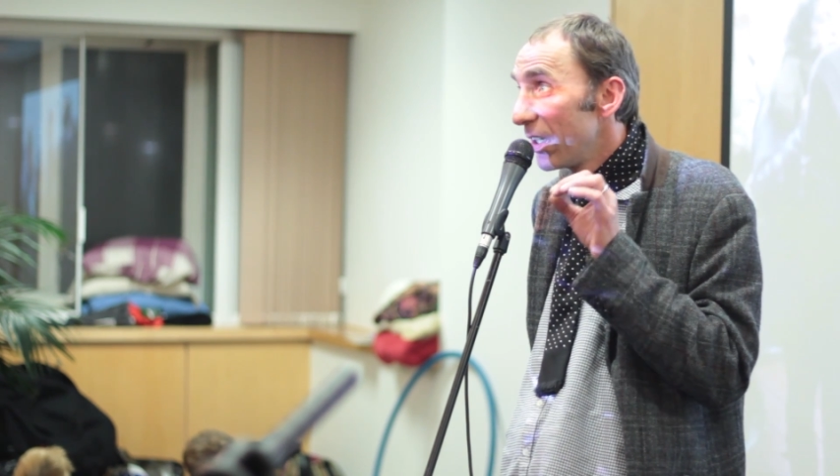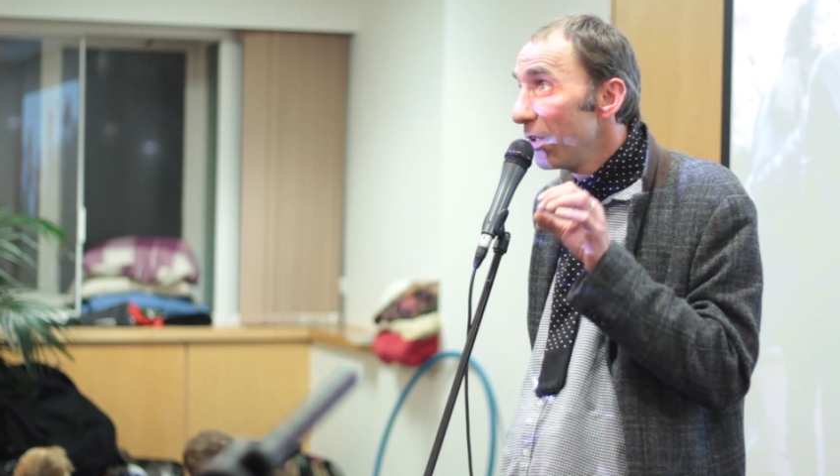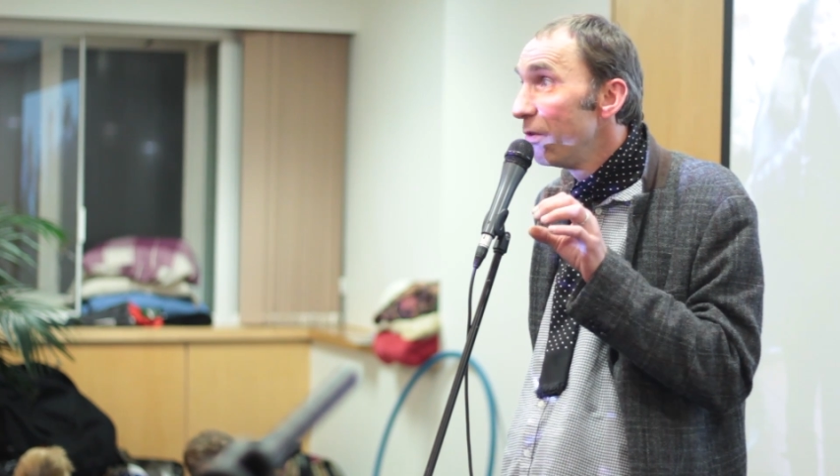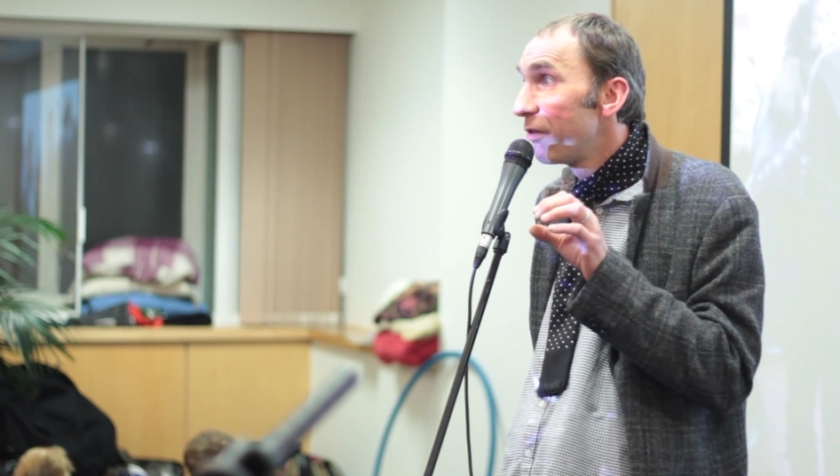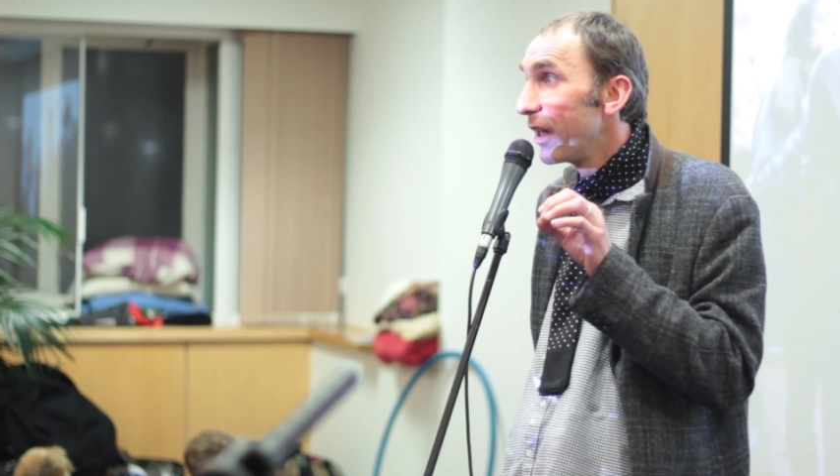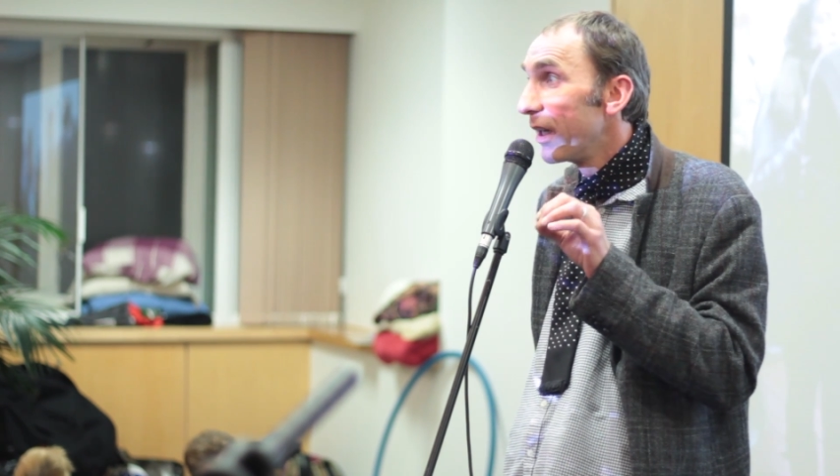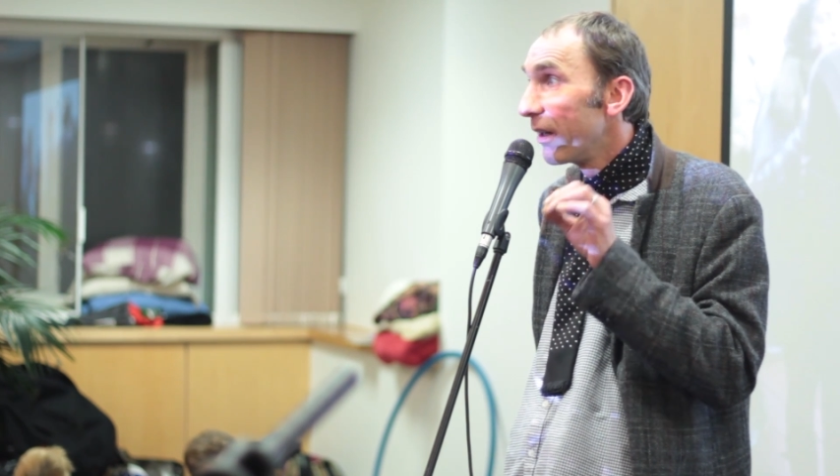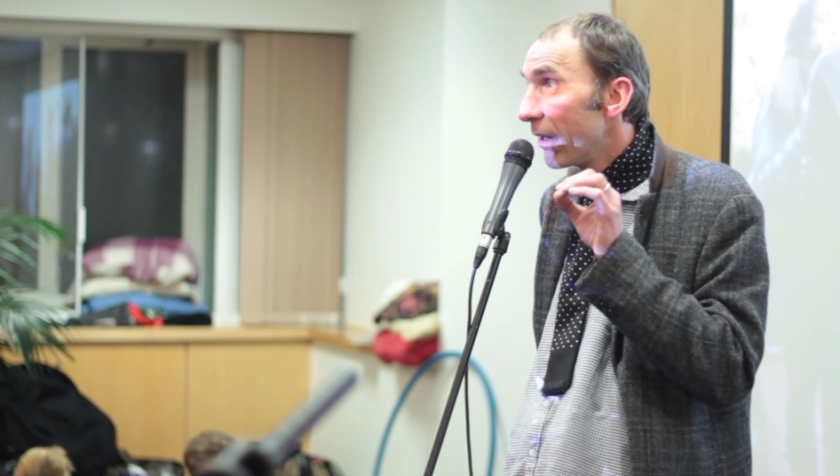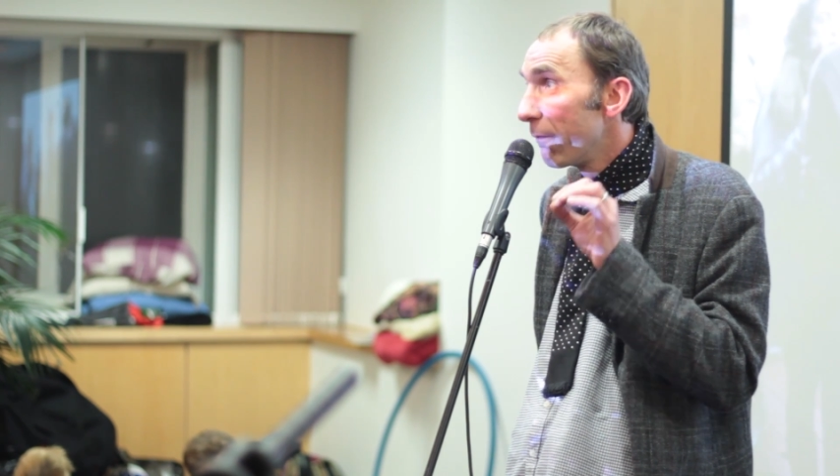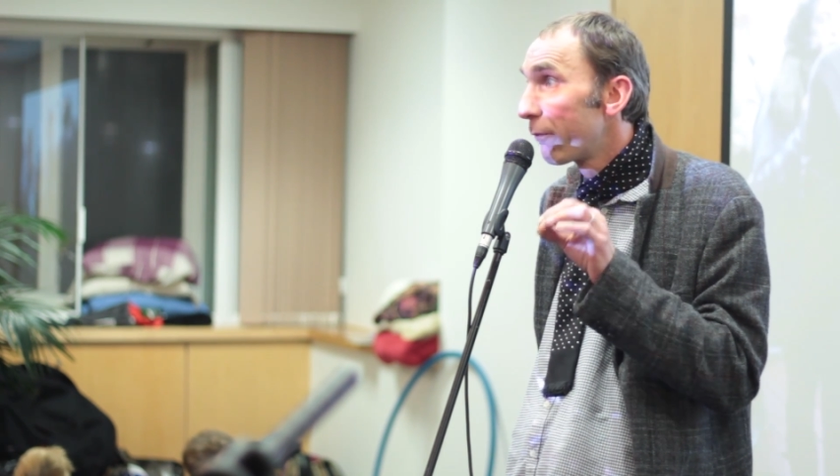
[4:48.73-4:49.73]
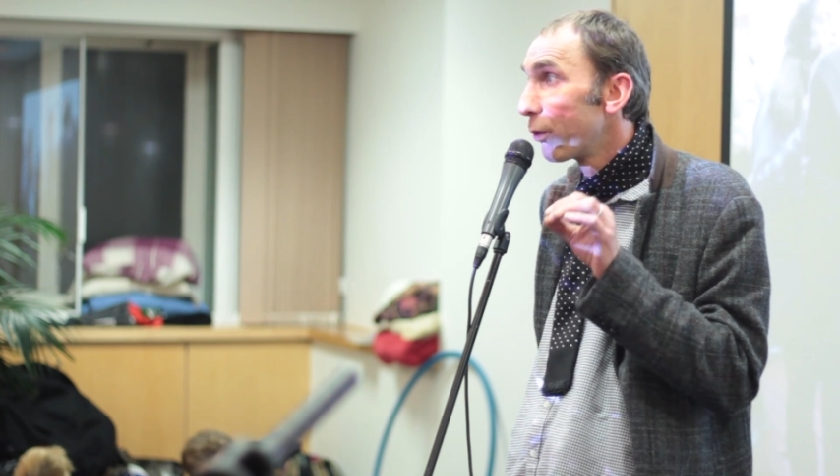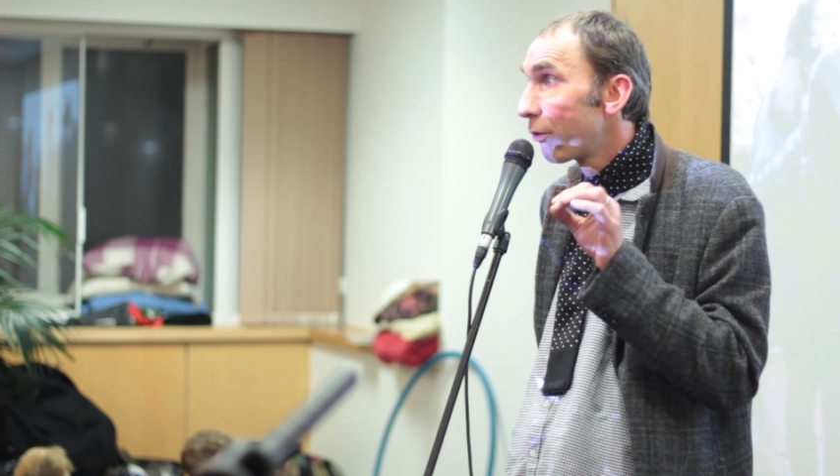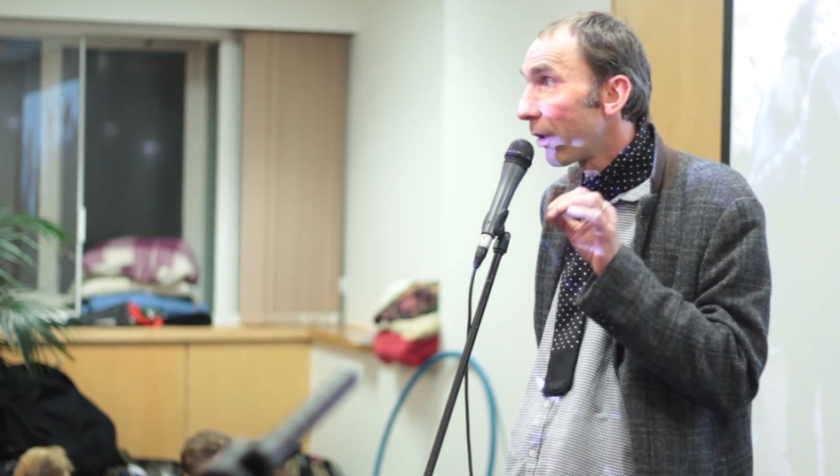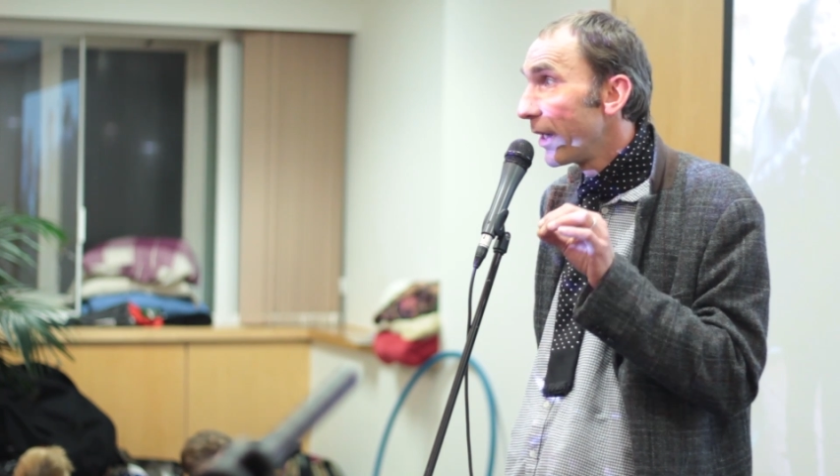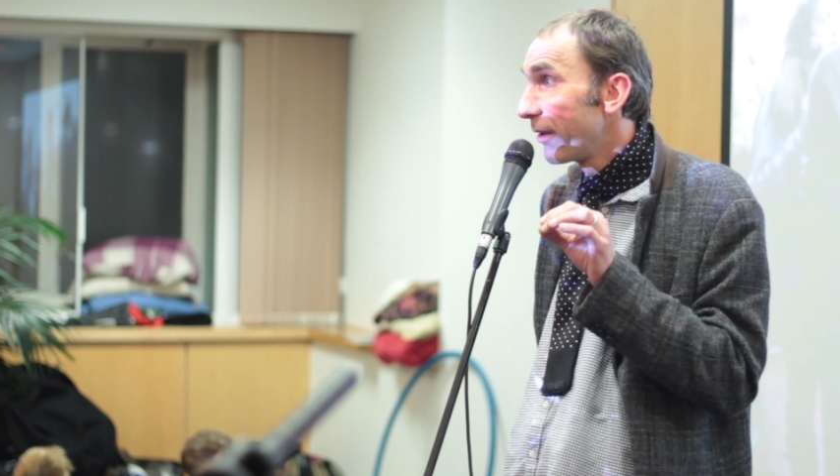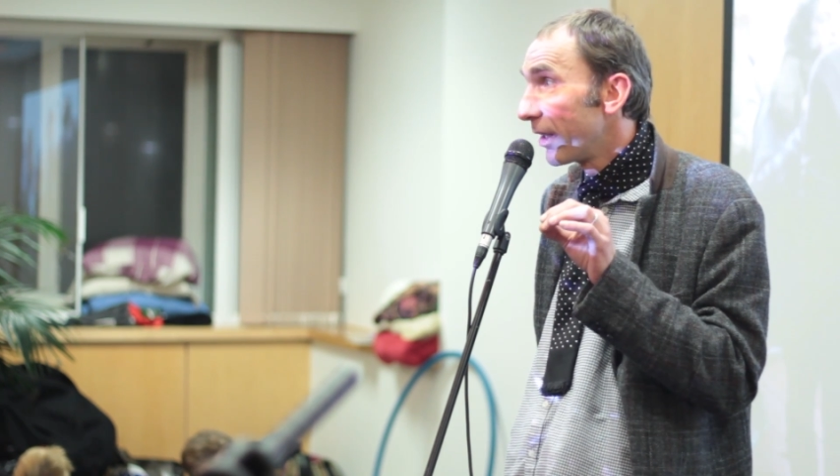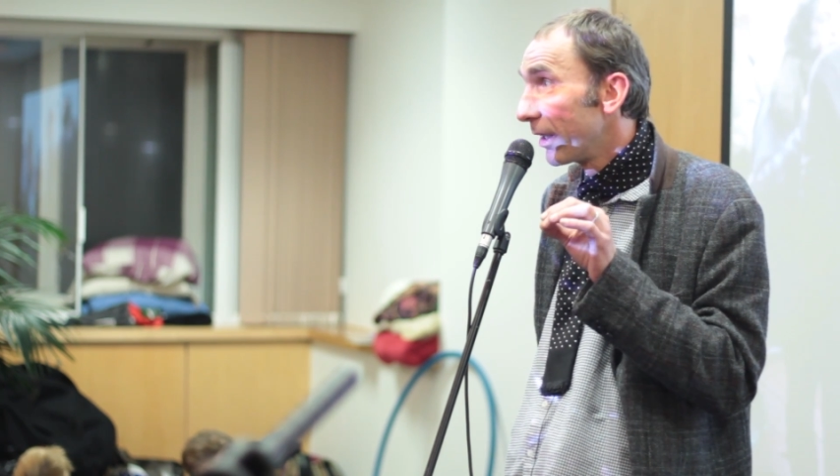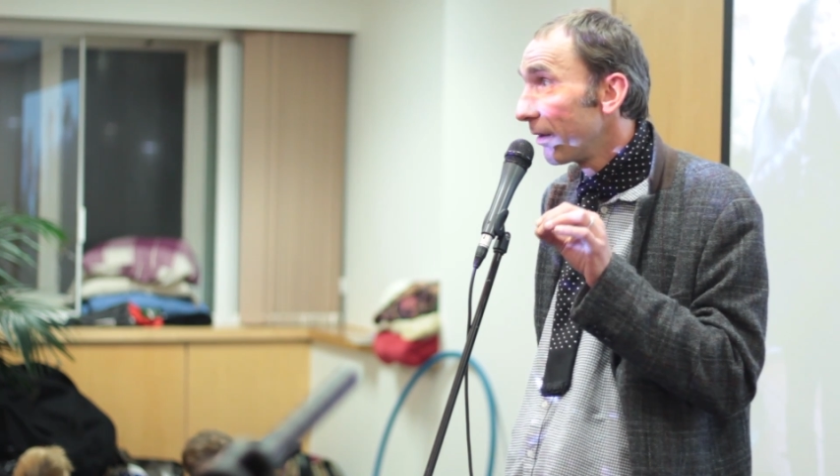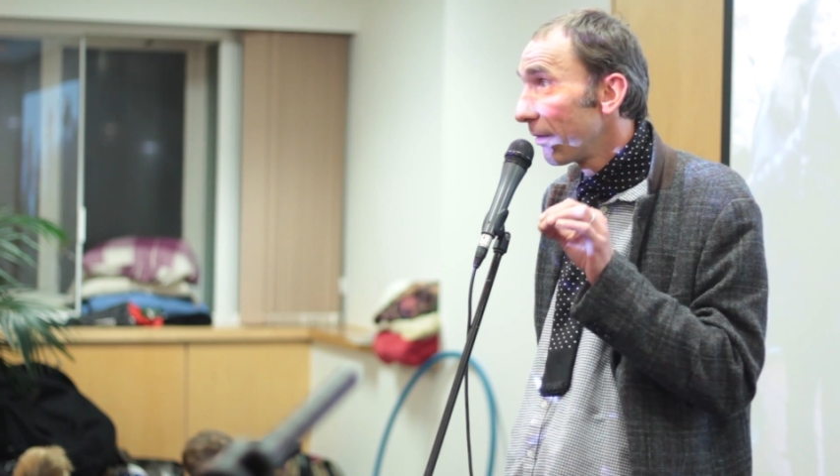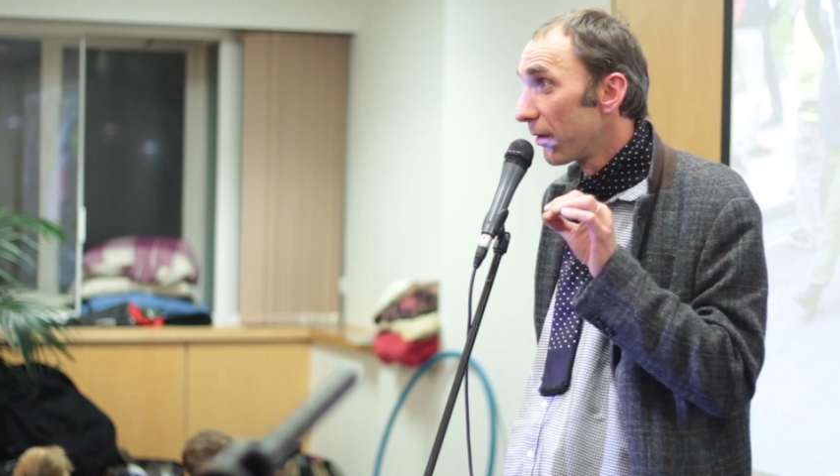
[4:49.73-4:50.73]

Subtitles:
using and infiltrating